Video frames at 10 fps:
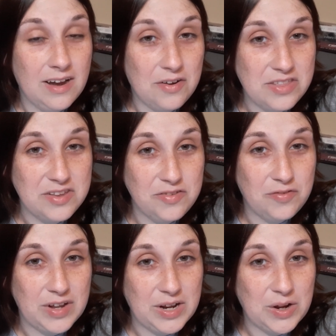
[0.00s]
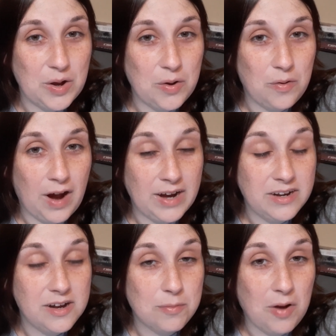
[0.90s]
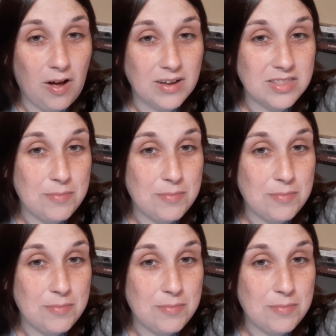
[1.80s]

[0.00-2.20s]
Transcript: Now in this video, I ended up calling